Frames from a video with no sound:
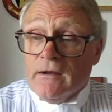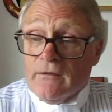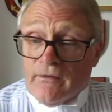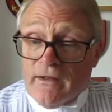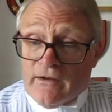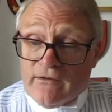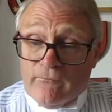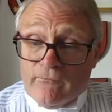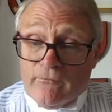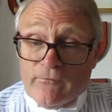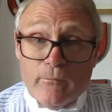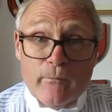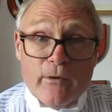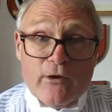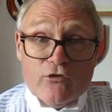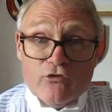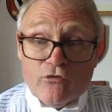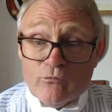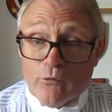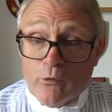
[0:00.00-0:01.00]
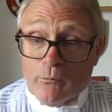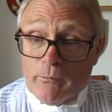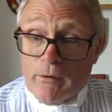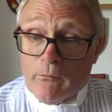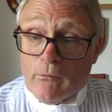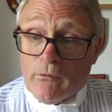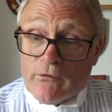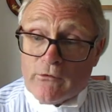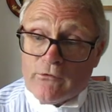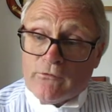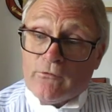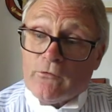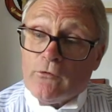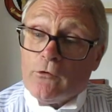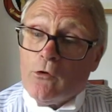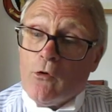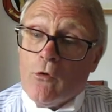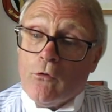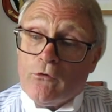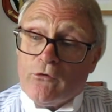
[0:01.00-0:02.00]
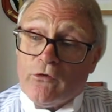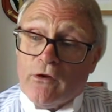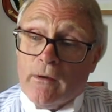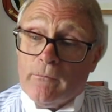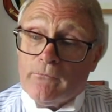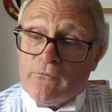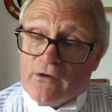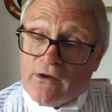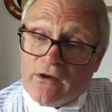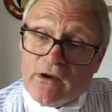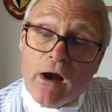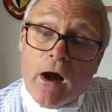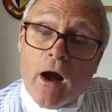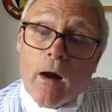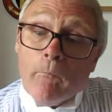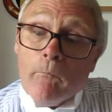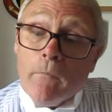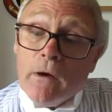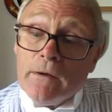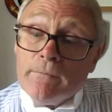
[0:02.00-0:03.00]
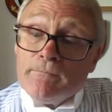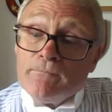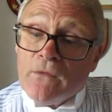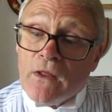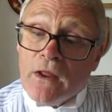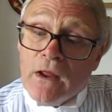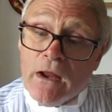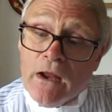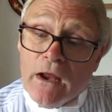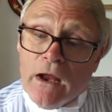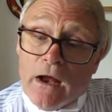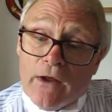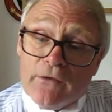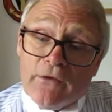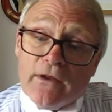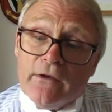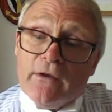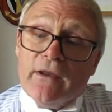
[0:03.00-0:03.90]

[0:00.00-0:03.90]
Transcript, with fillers: that information will be with us for a long time to come and then